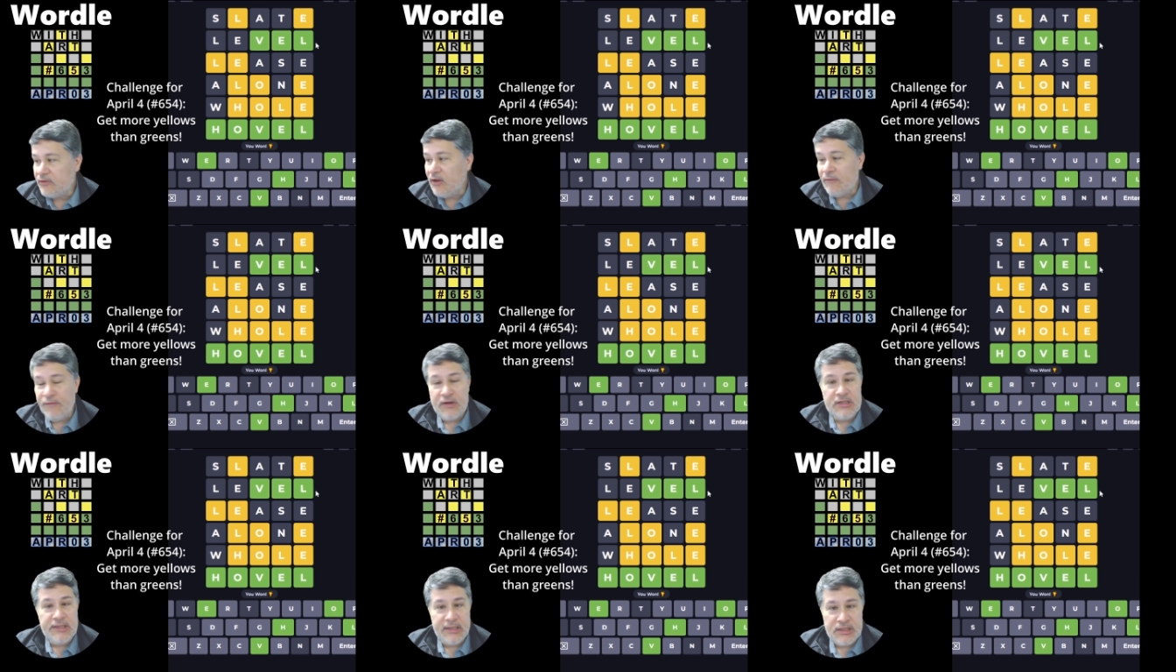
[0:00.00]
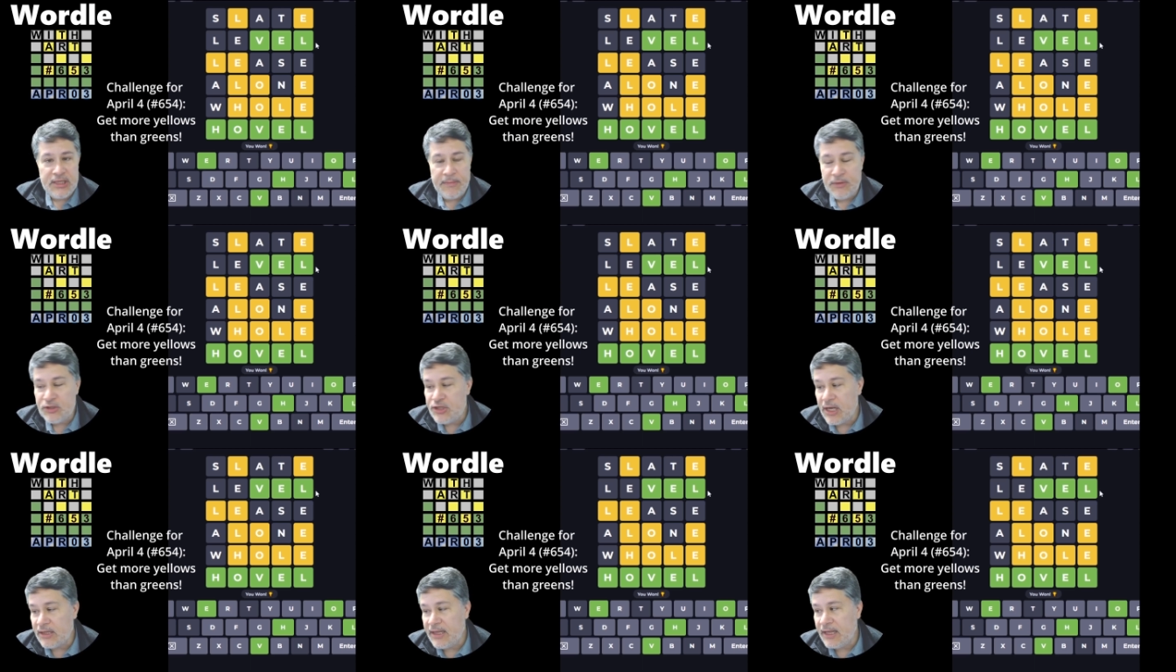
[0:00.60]
Now, first, let's double
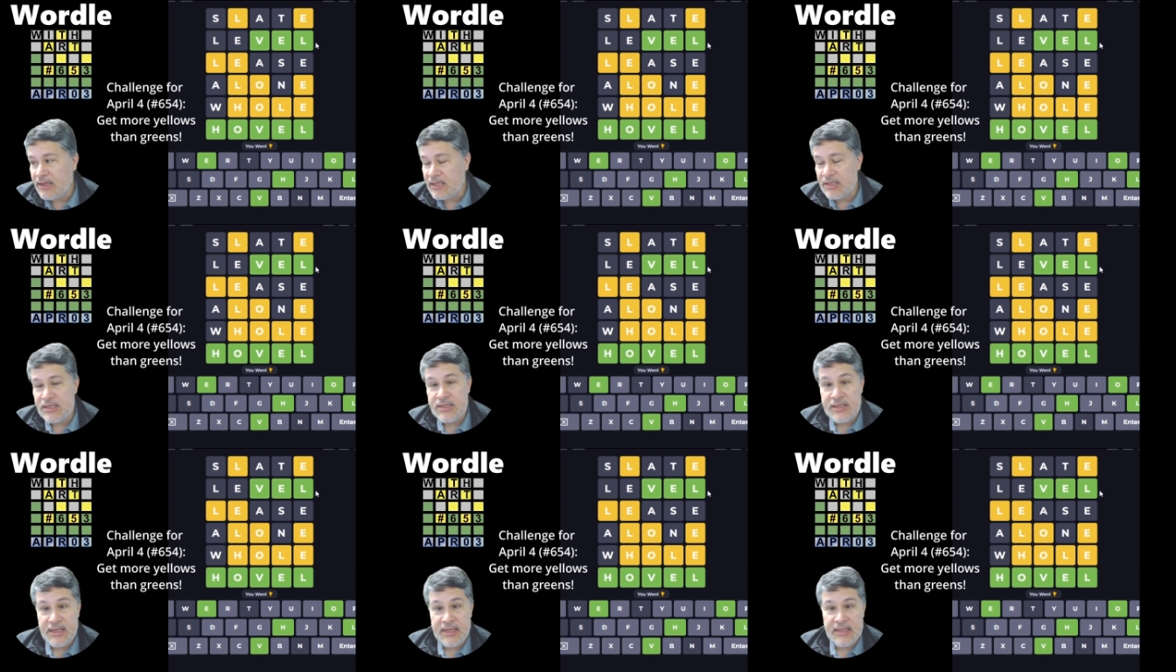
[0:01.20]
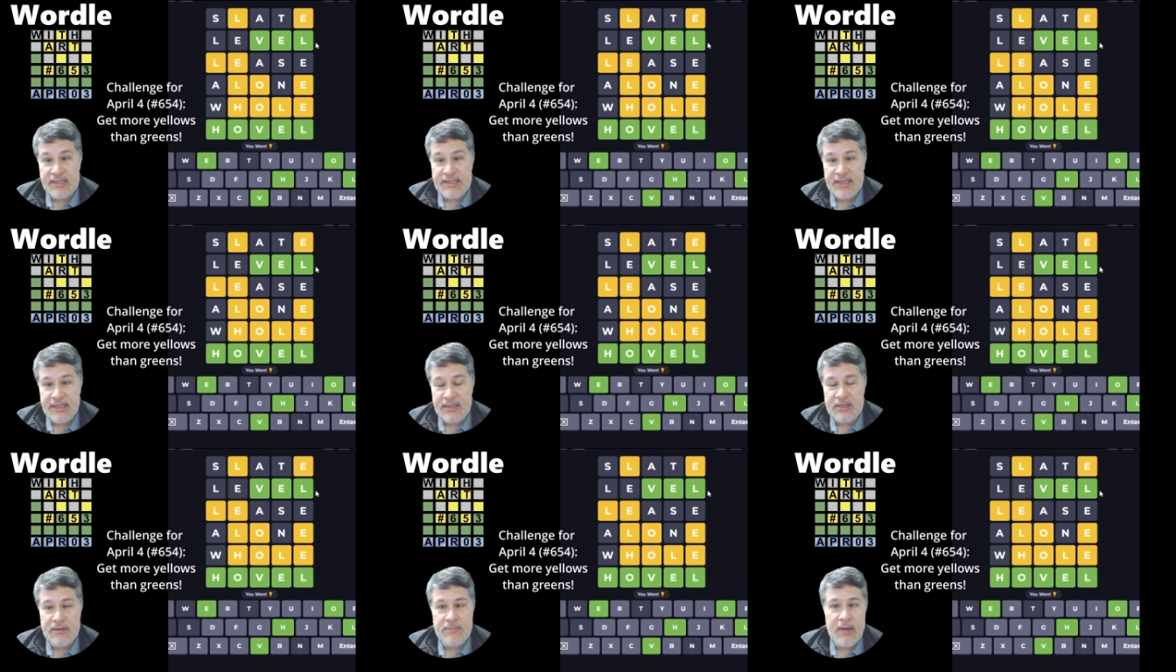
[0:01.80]
check that this did
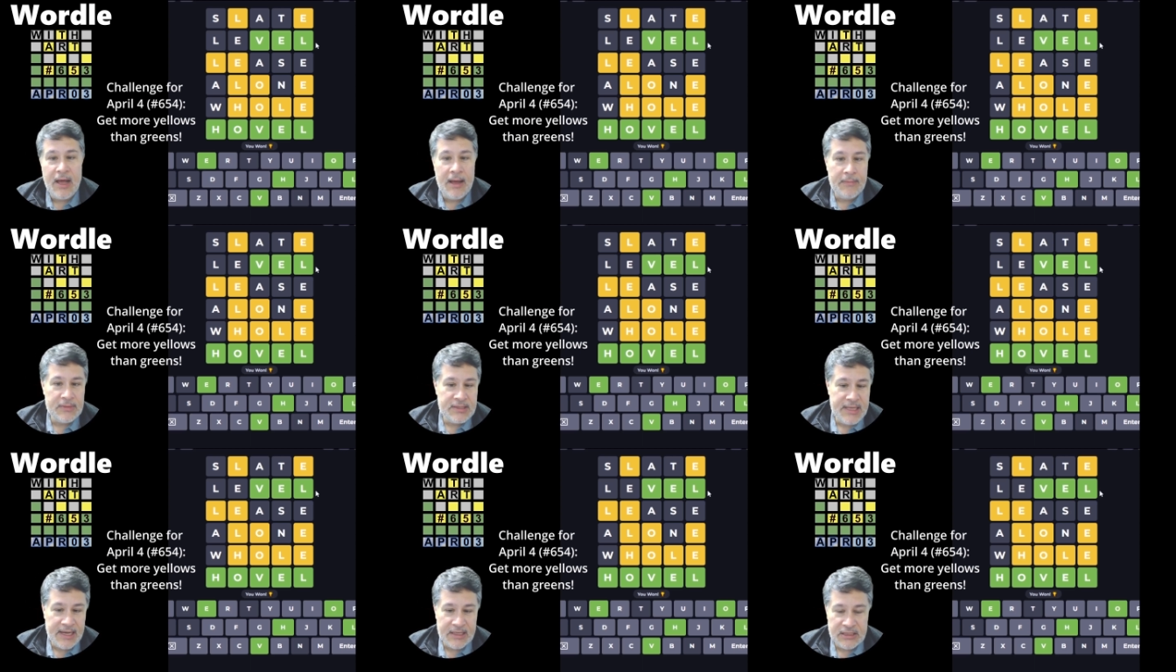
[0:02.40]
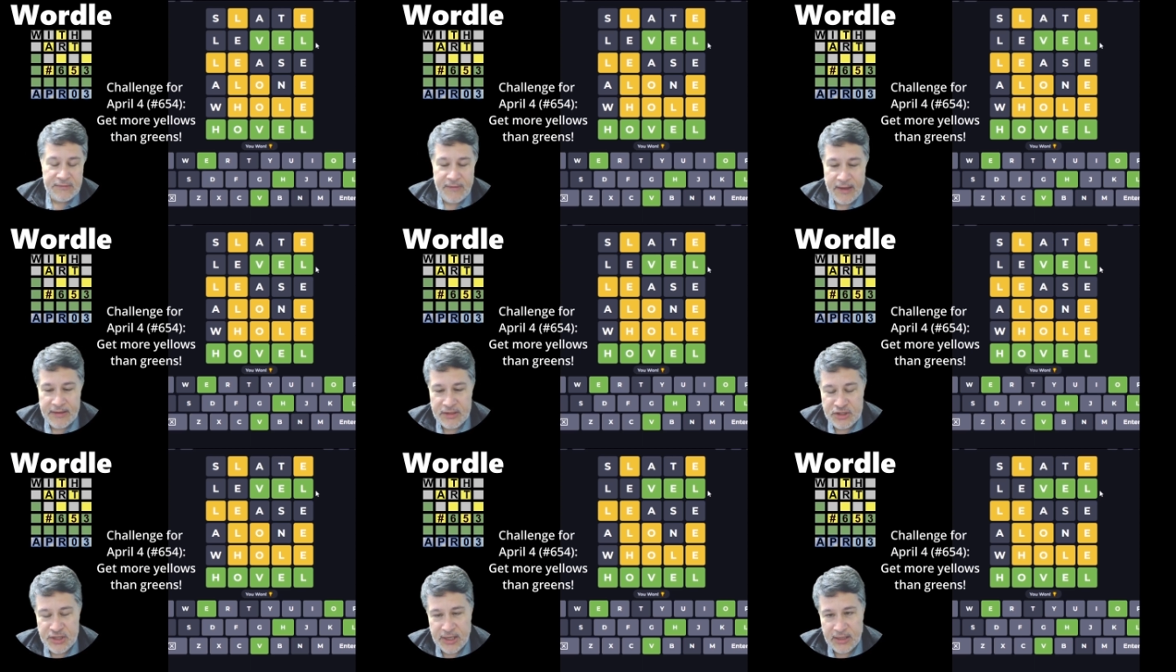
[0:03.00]
indeed satisfy the
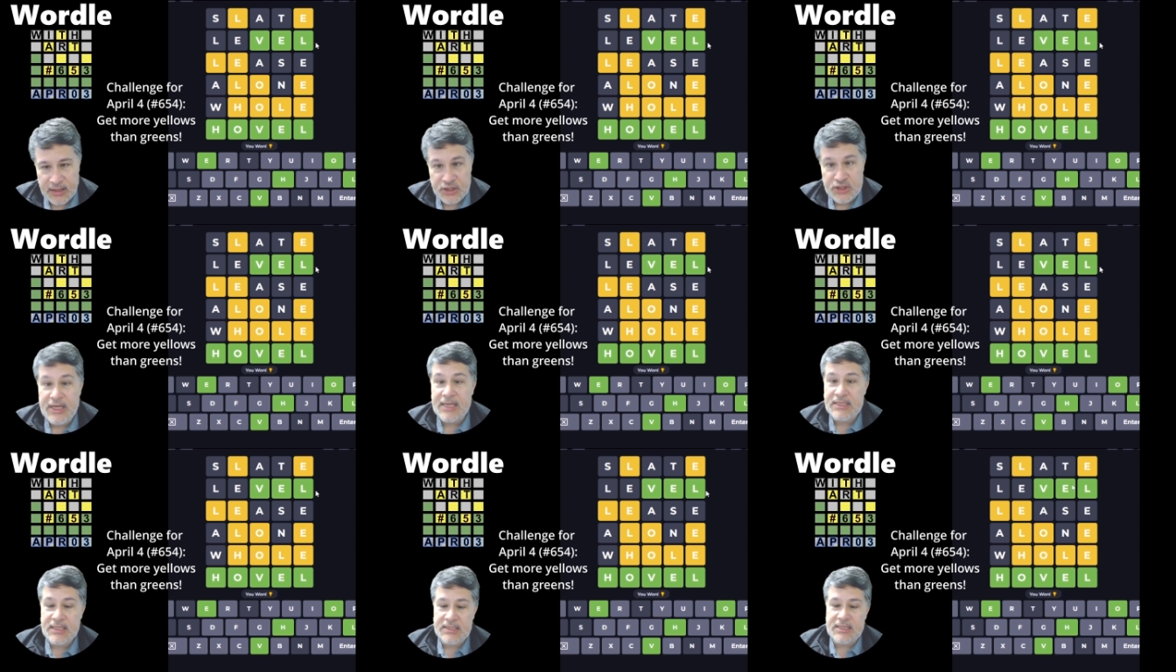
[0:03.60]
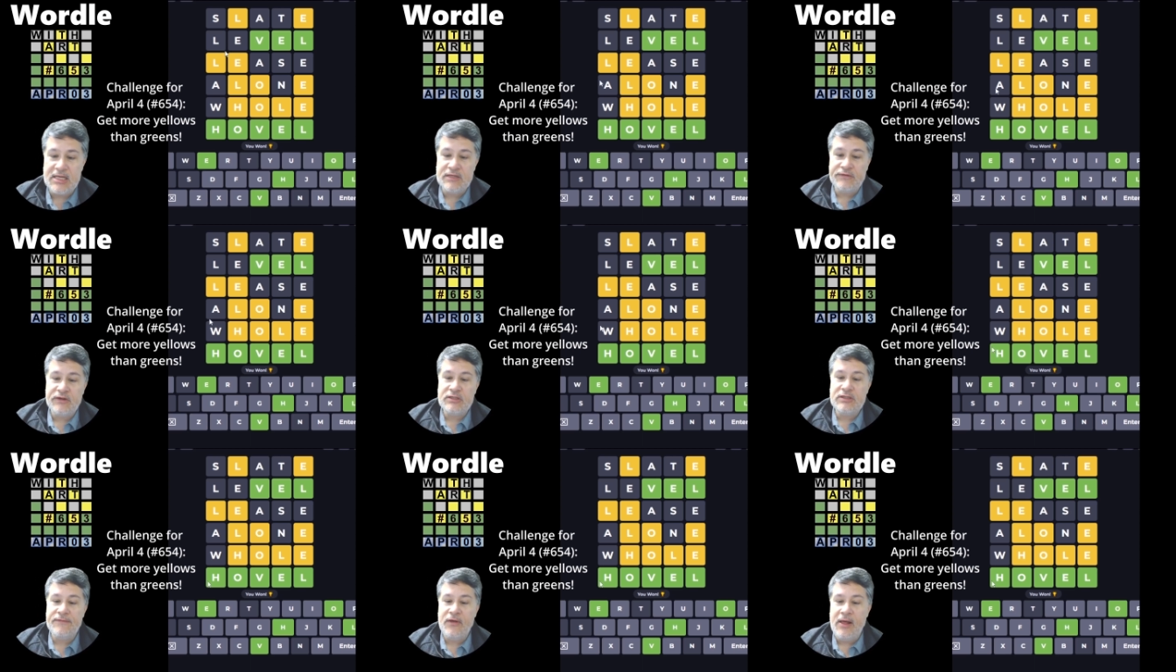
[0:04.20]
challenge. Yes, it does.
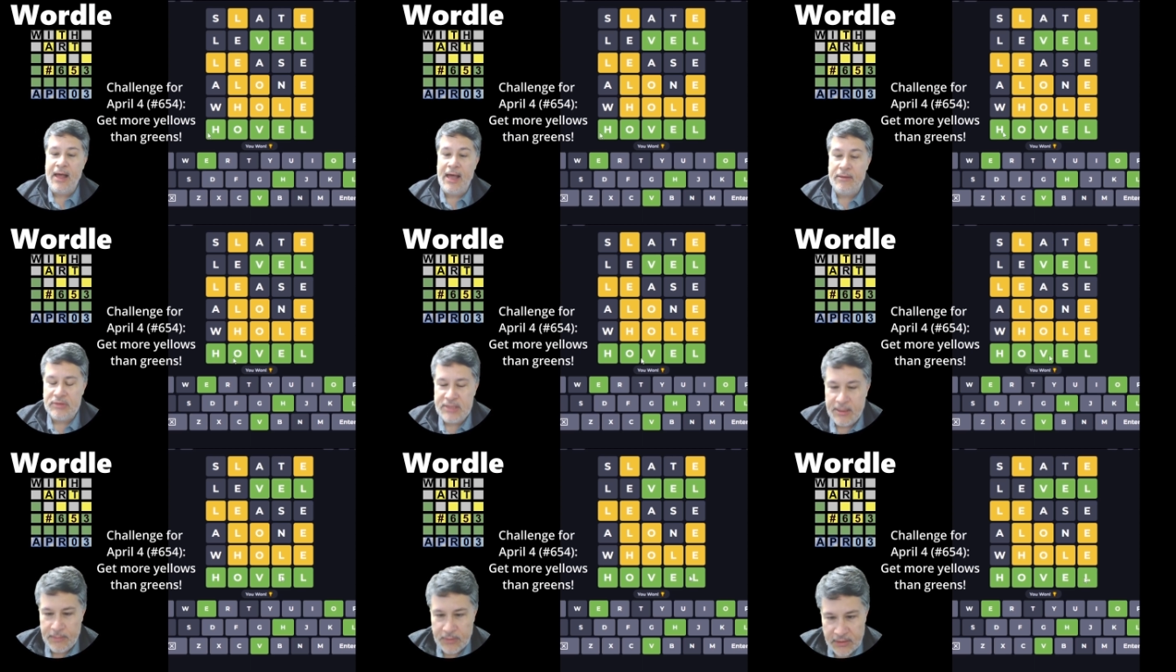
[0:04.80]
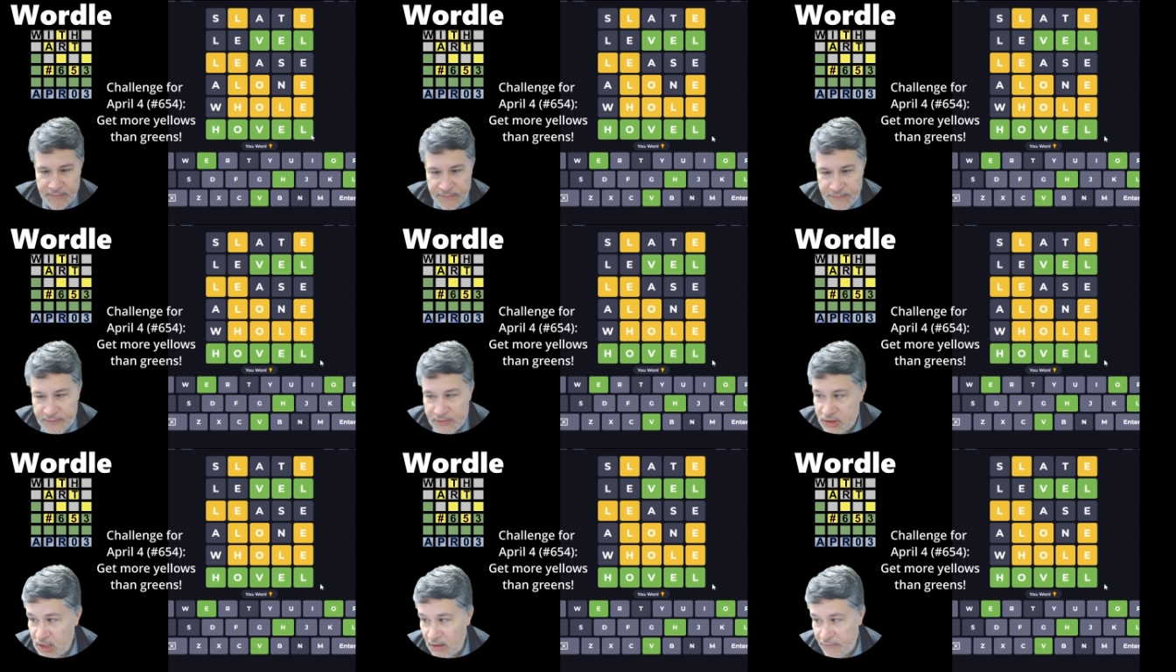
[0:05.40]
First of all, I was able to
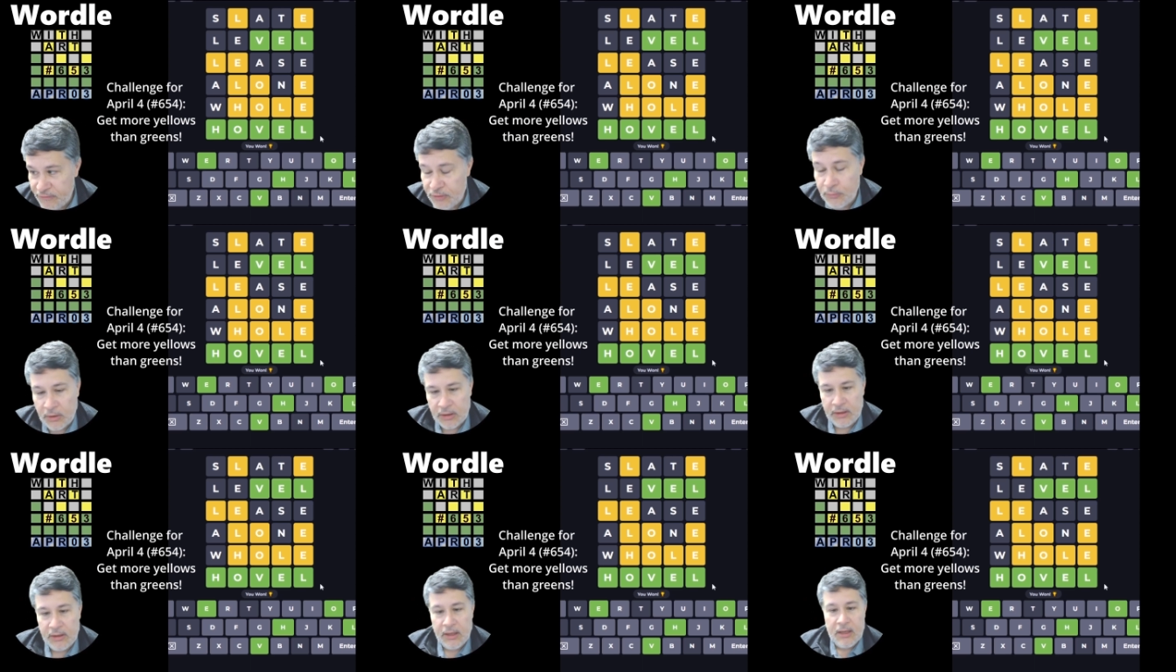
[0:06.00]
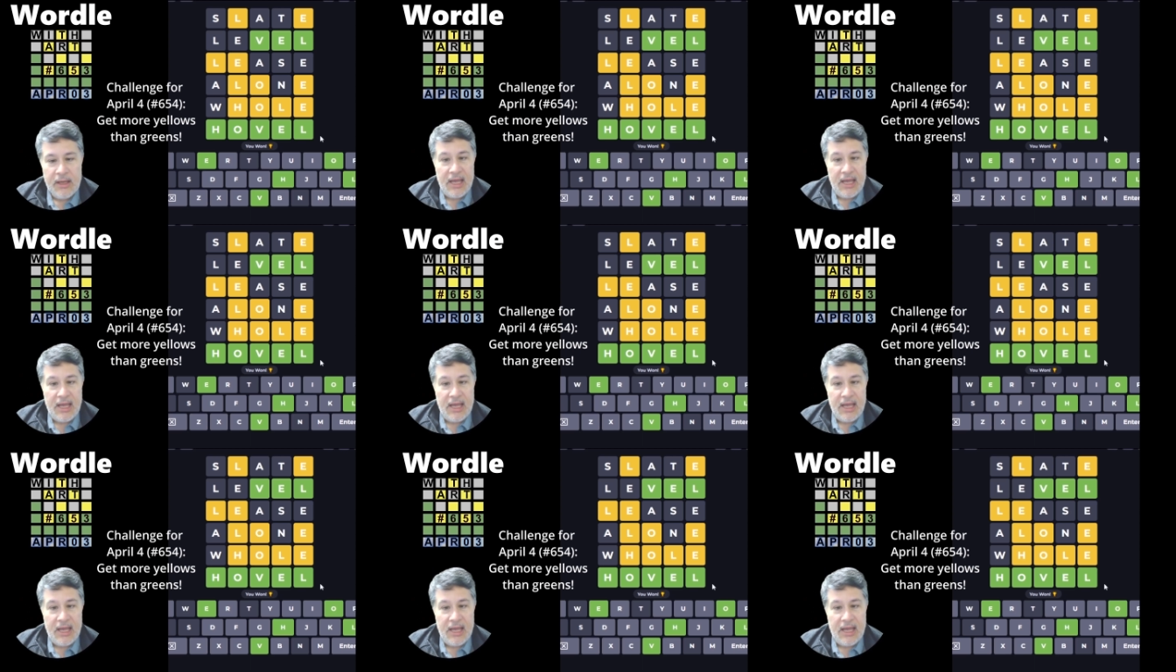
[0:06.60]
solve the word.